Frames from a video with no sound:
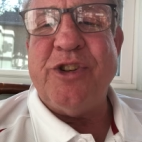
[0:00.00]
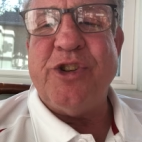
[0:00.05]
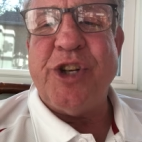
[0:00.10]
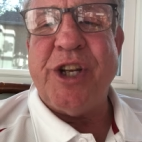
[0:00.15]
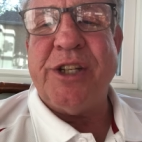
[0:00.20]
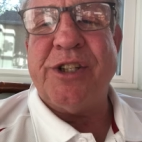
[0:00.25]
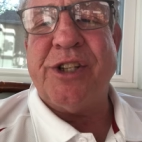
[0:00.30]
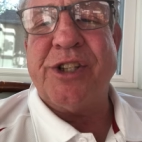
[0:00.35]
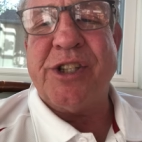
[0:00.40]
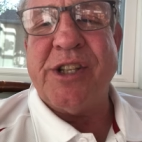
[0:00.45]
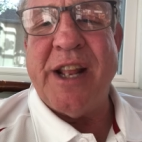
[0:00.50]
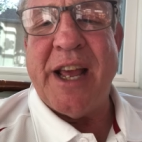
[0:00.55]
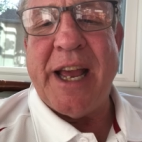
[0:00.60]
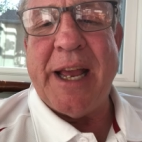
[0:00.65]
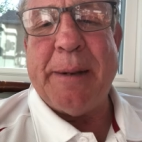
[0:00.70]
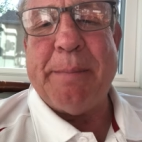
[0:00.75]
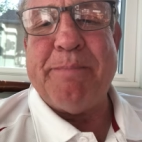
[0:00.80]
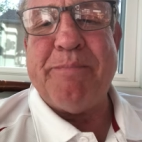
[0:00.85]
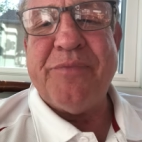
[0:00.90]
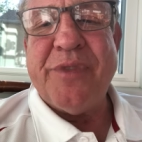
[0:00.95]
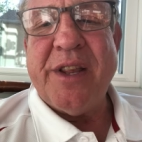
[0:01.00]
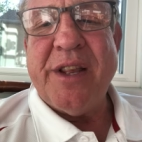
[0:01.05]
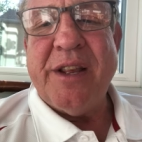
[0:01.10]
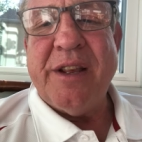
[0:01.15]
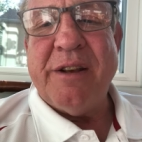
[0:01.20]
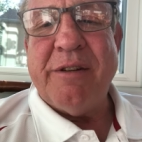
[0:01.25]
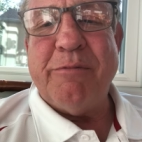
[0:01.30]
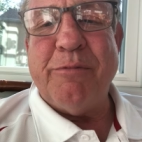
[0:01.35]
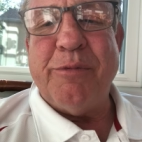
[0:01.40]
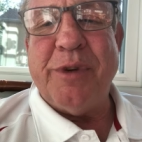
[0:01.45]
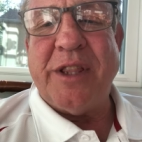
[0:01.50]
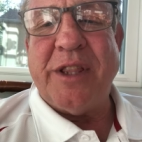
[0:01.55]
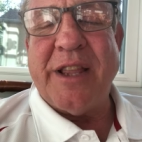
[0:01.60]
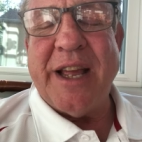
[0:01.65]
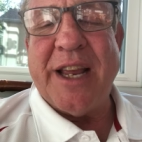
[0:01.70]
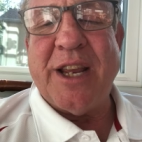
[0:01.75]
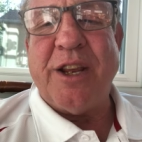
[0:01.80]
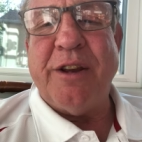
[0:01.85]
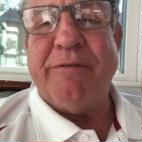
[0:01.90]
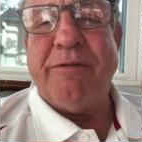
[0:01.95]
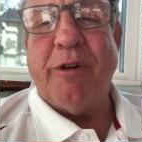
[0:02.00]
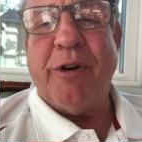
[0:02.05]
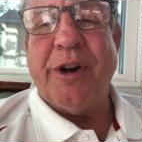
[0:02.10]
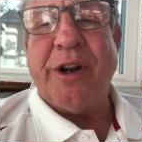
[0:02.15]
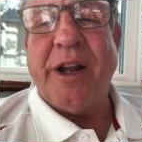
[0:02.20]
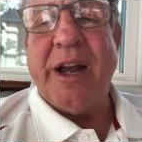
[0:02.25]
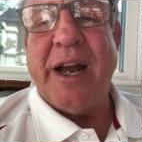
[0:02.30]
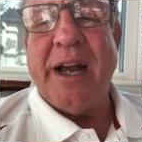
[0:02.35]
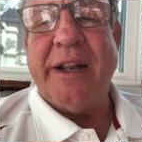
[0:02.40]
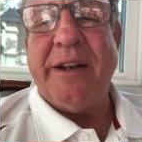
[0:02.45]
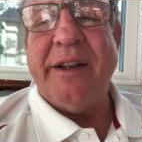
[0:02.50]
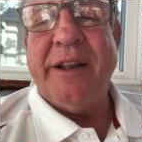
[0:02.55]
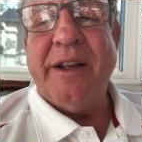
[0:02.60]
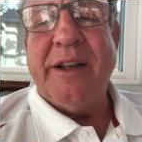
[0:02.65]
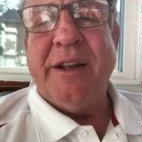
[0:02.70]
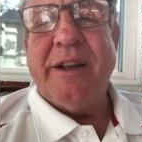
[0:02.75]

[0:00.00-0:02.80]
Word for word: Jesus' name. We thank you for it, God.